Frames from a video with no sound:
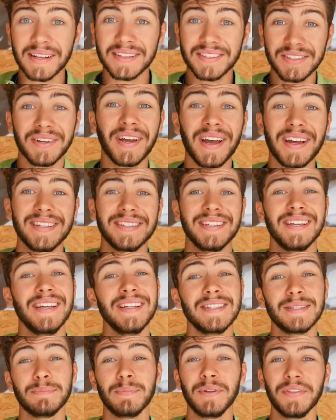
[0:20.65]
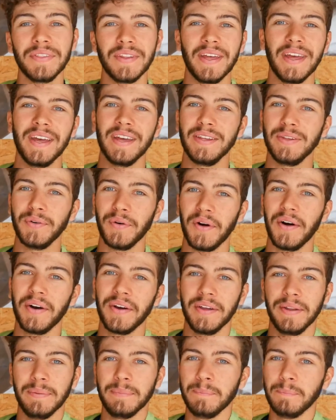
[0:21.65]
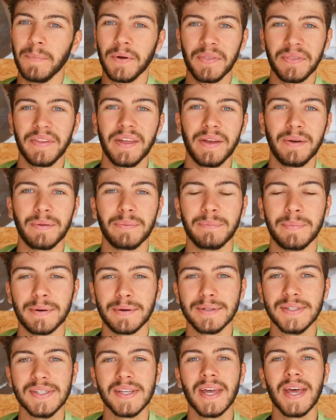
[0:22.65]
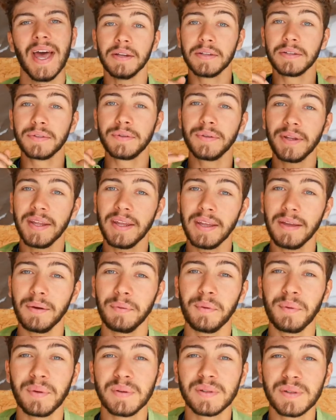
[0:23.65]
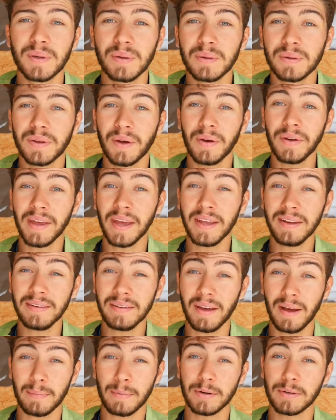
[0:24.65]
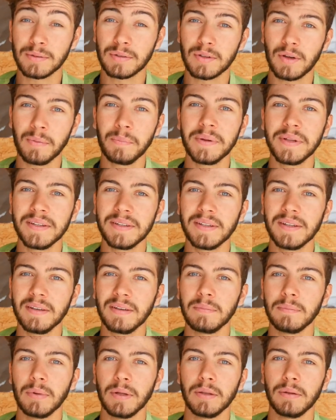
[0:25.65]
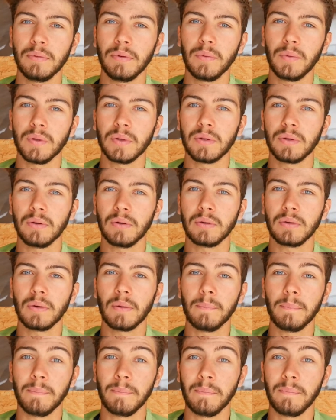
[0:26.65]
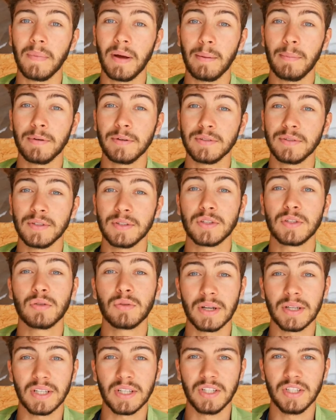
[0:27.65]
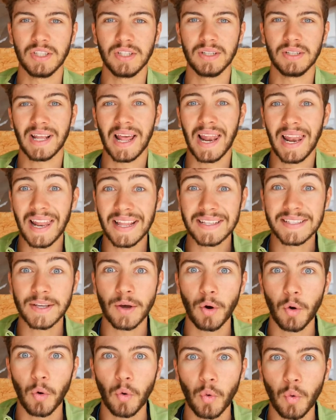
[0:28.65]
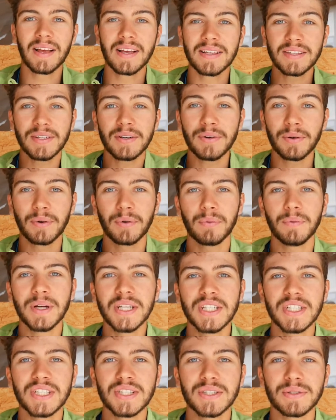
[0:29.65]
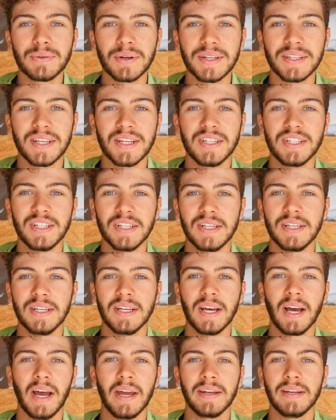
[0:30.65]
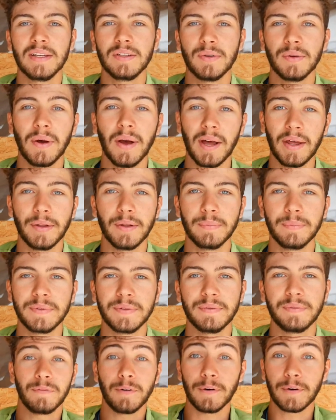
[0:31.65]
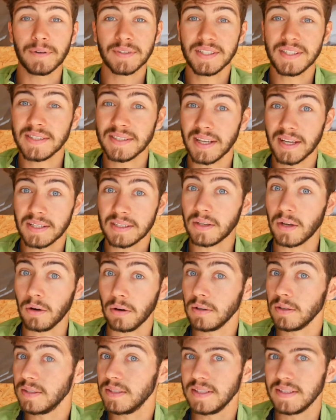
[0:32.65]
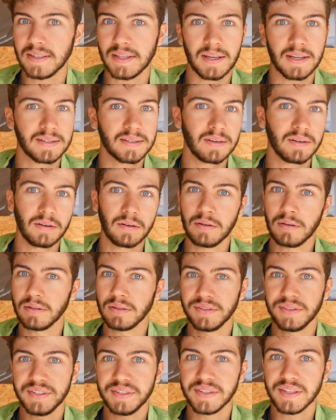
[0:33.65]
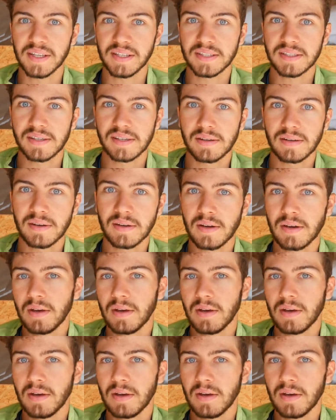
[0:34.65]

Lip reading: So guys, it's Monday, you are in Monday Outburst. Today we will talk again about competing, but we will talk about the strategy. Let's go! So, which strategy I need to adopt for this task or this task or this task?